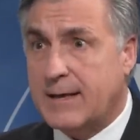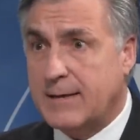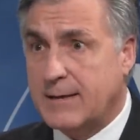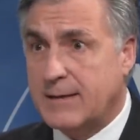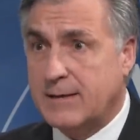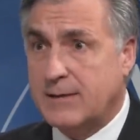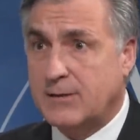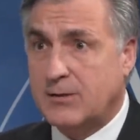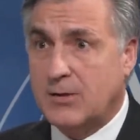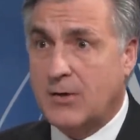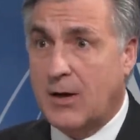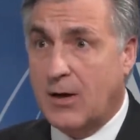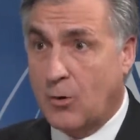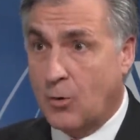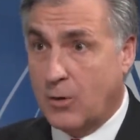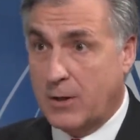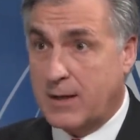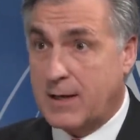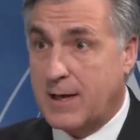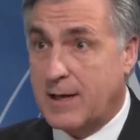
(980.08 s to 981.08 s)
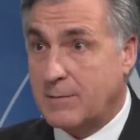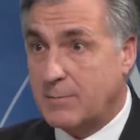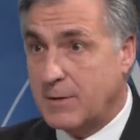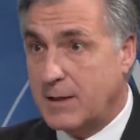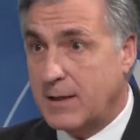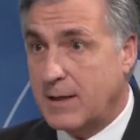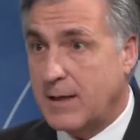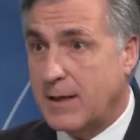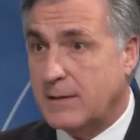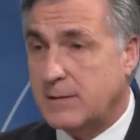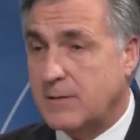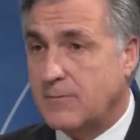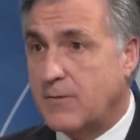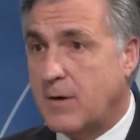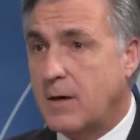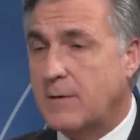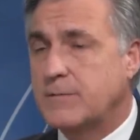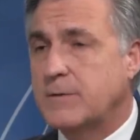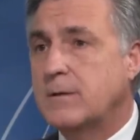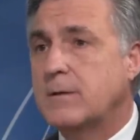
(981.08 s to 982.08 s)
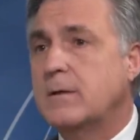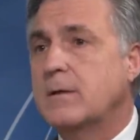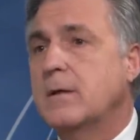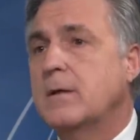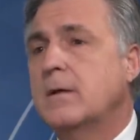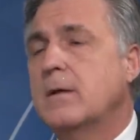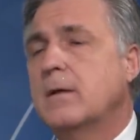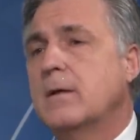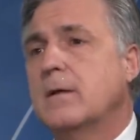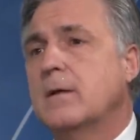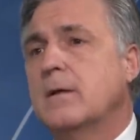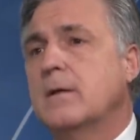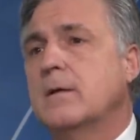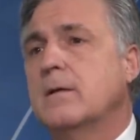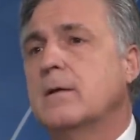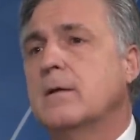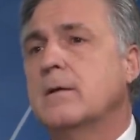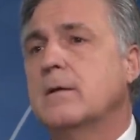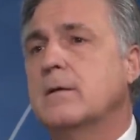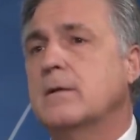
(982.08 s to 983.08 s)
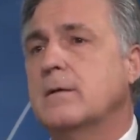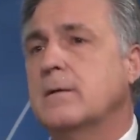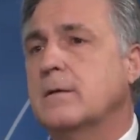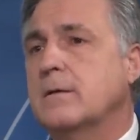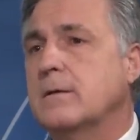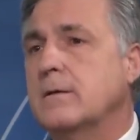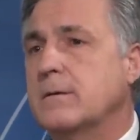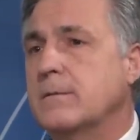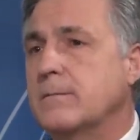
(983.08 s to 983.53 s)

is uh, or can be has evolved it's scary.